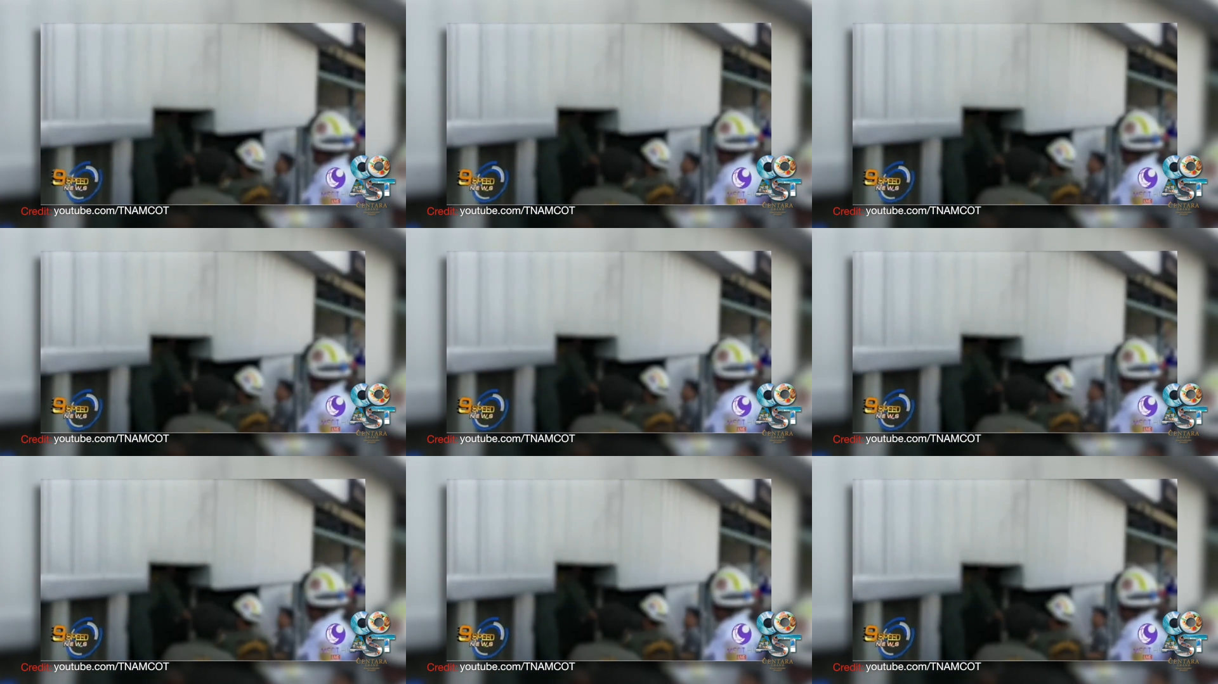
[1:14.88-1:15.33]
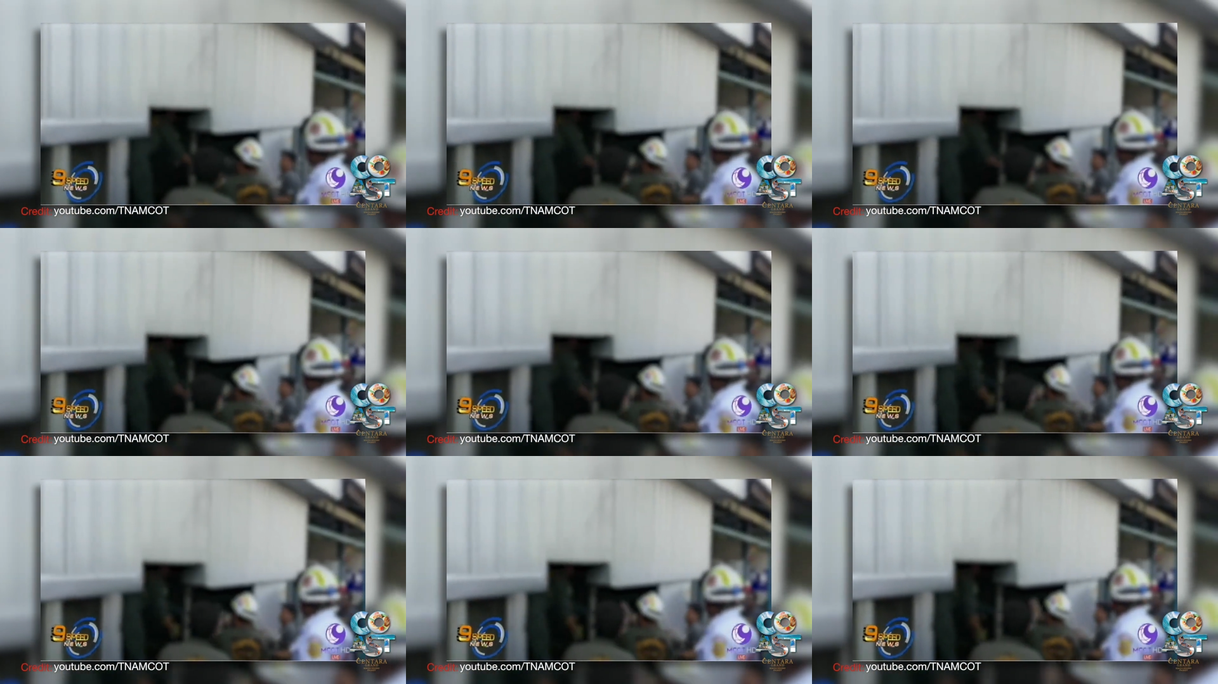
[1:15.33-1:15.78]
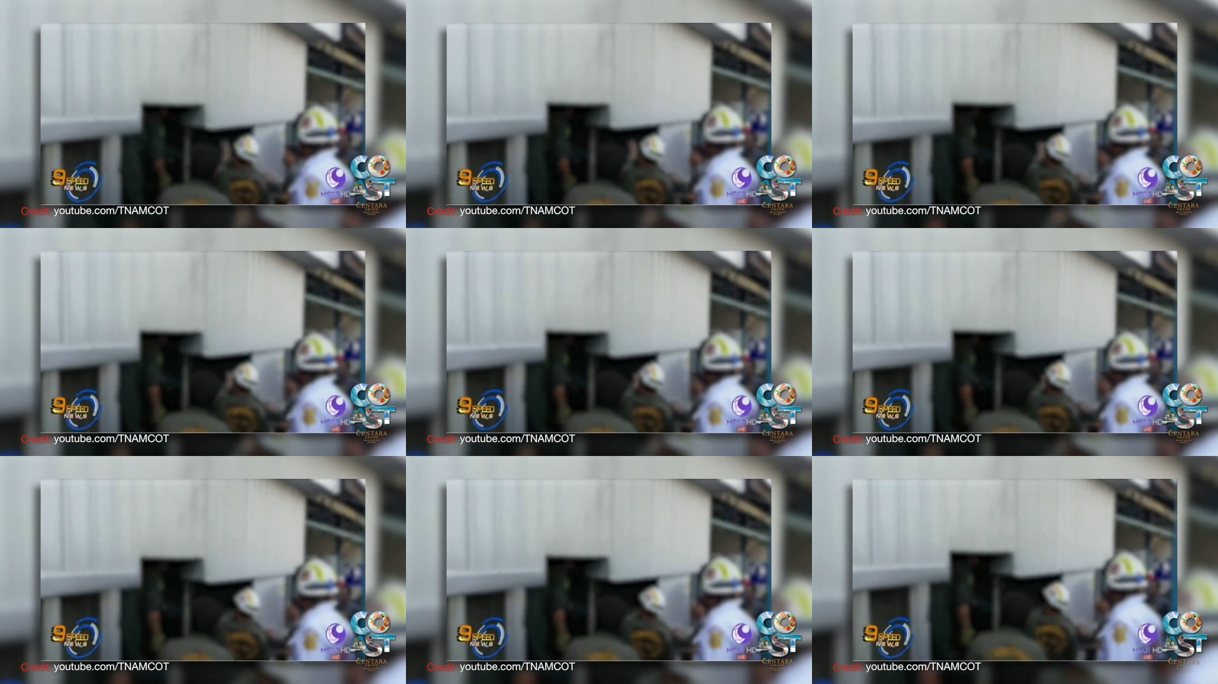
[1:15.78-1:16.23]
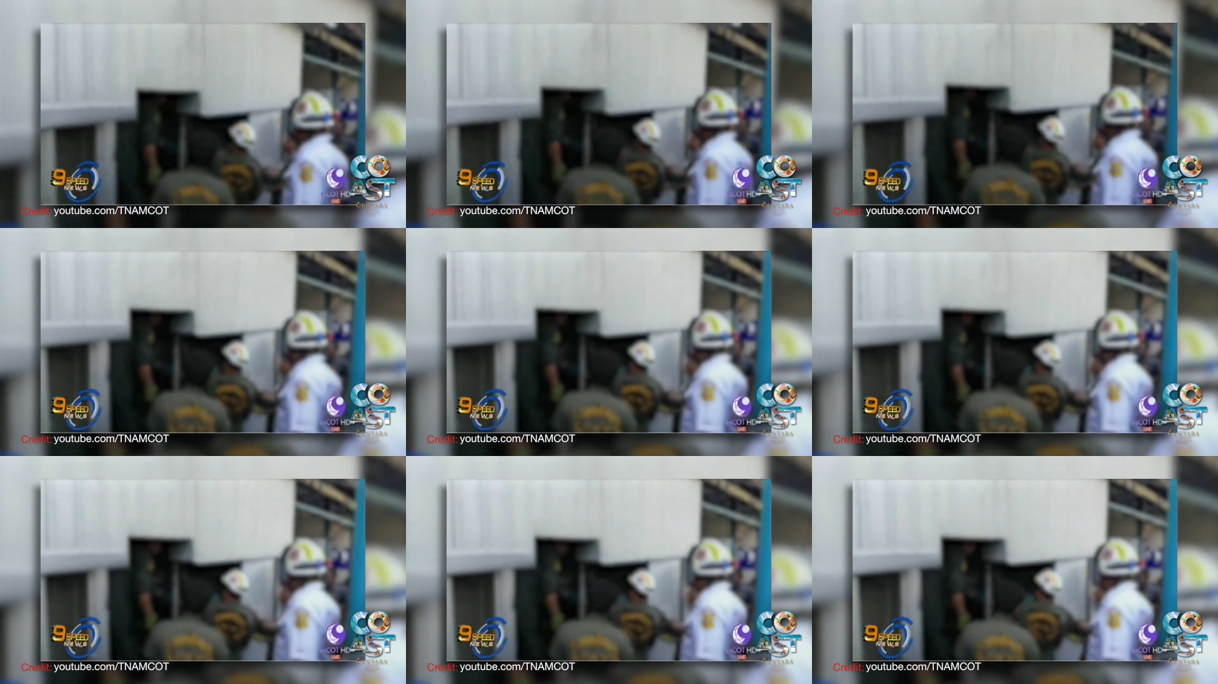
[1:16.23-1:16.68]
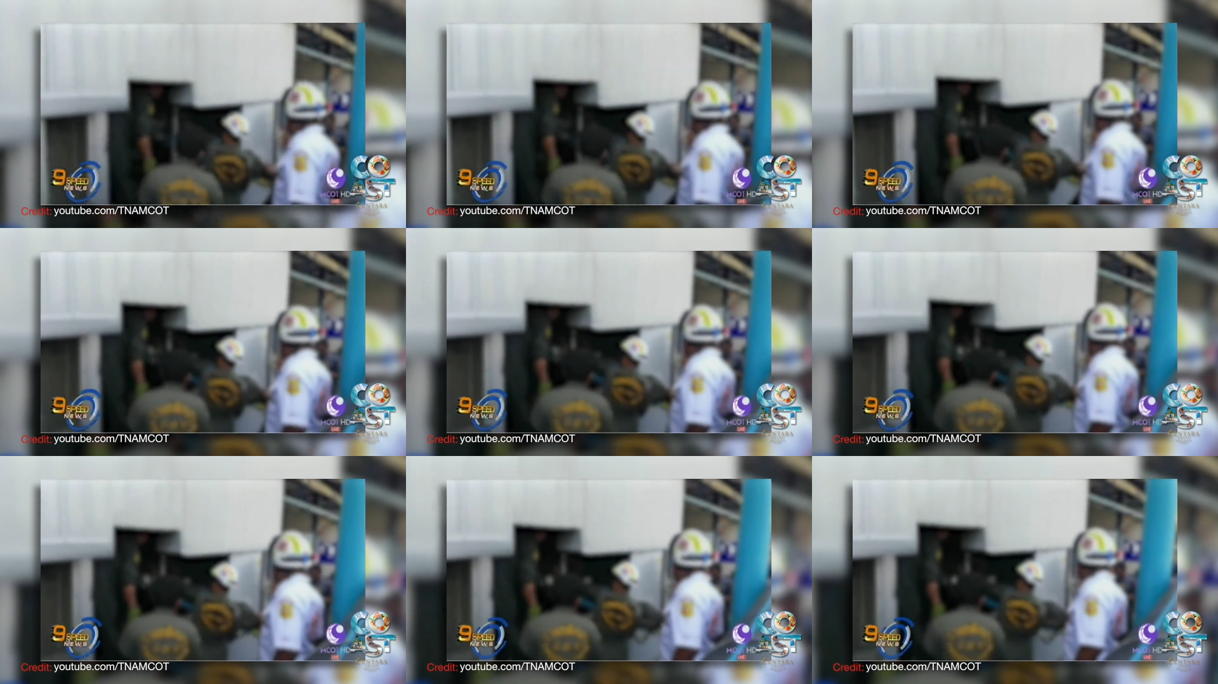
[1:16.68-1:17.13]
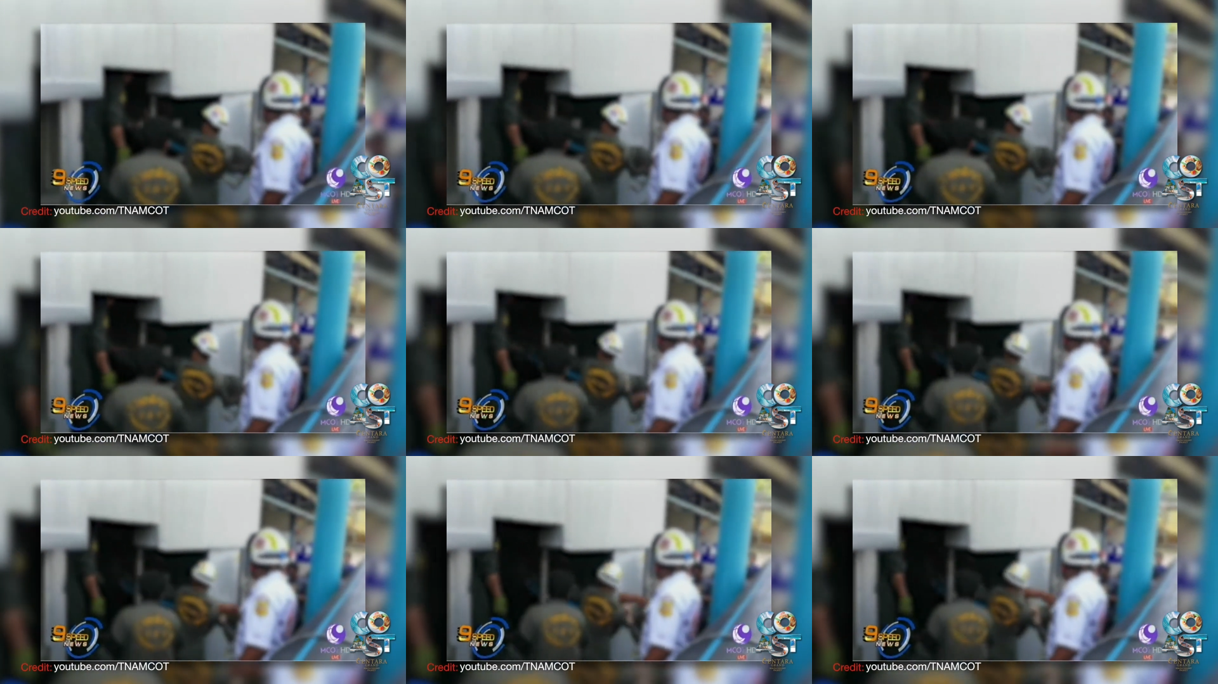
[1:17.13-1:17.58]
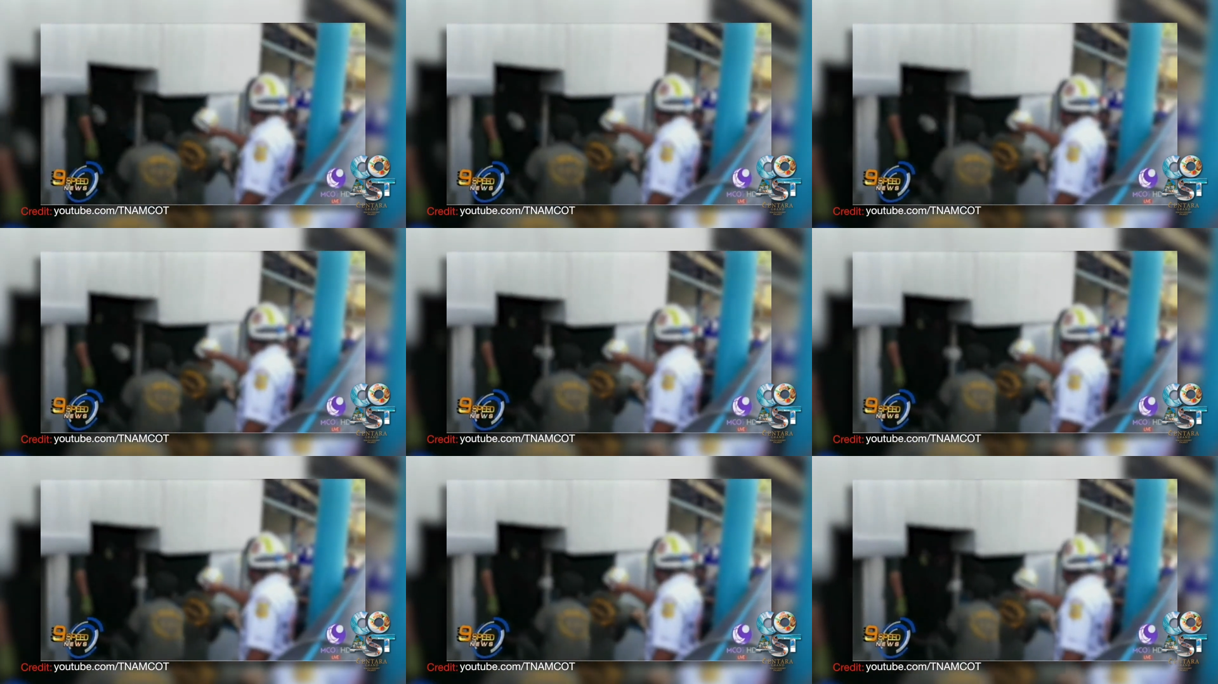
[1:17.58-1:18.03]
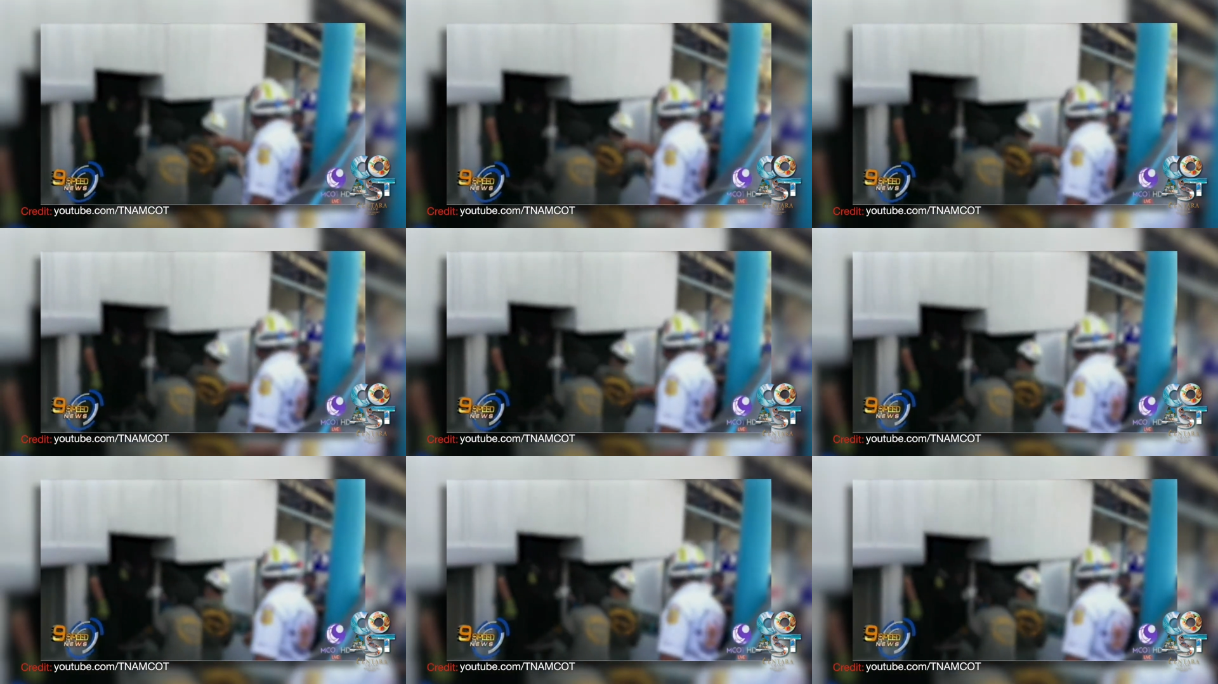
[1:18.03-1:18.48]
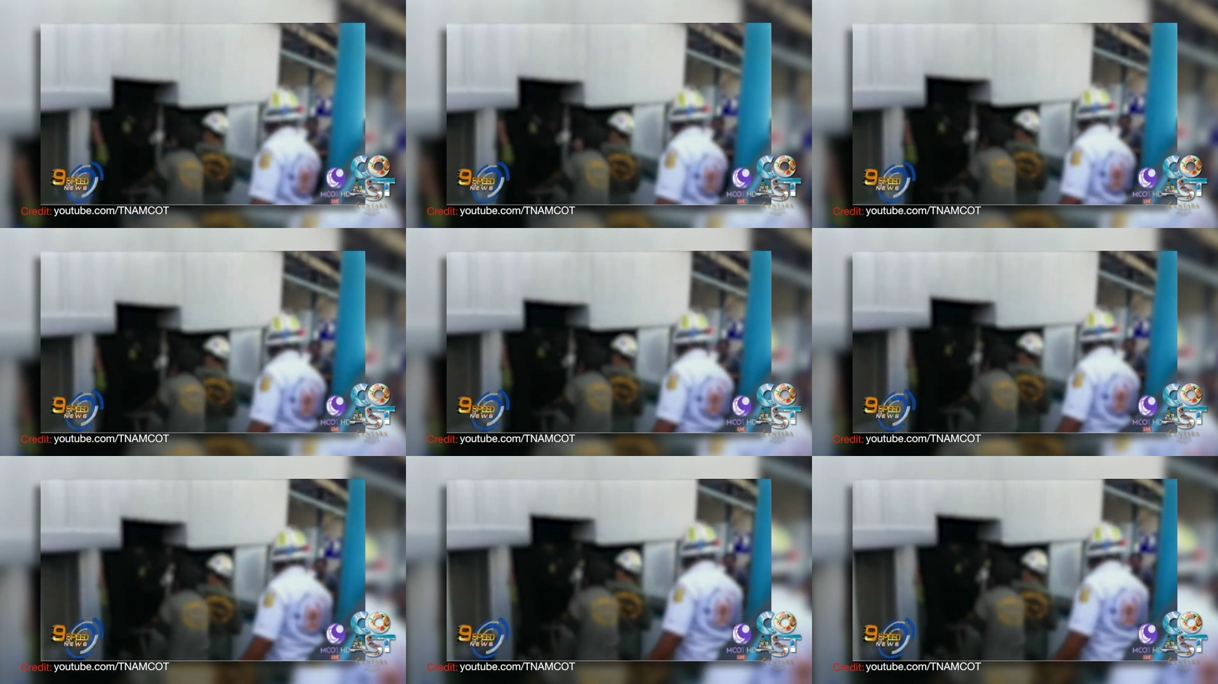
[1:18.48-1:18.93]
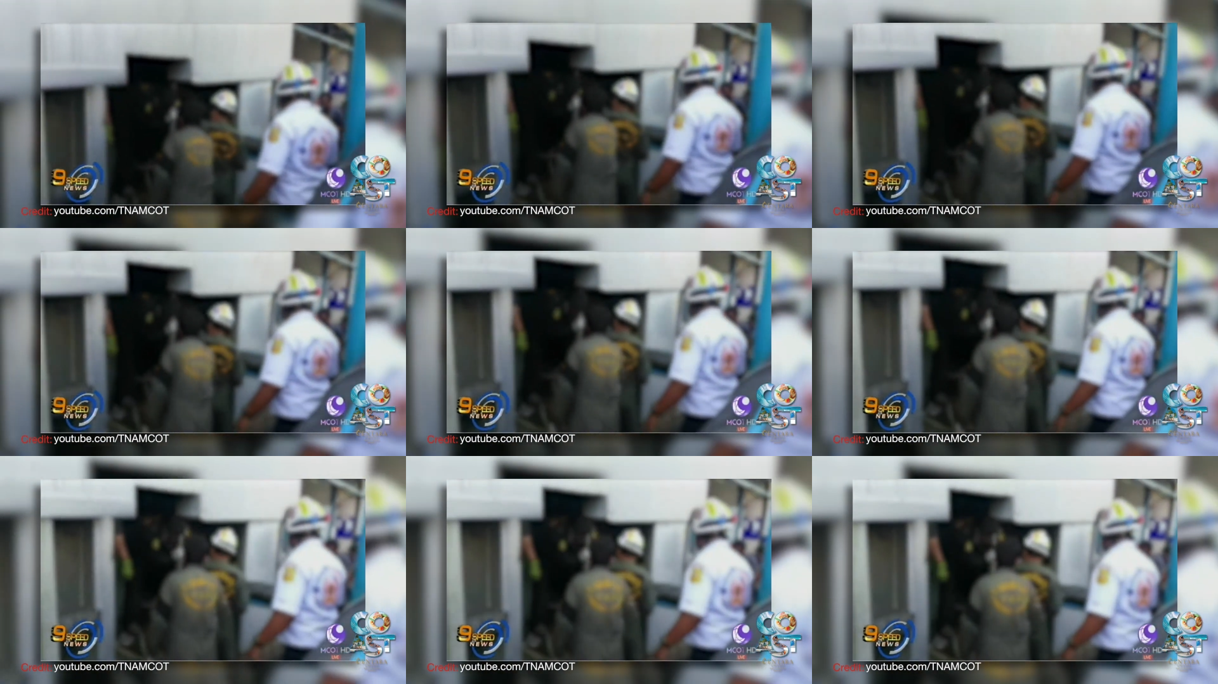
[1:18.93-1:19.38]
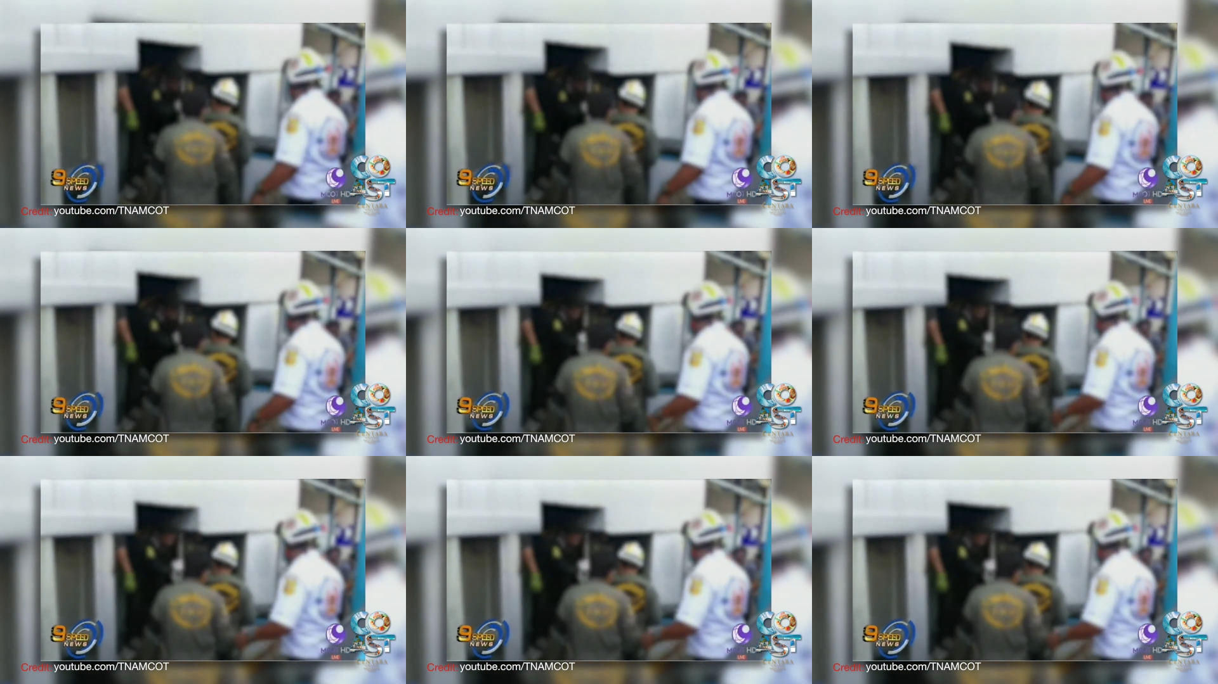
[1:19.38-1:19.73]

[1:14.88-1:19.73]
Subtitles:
(no speaker visible)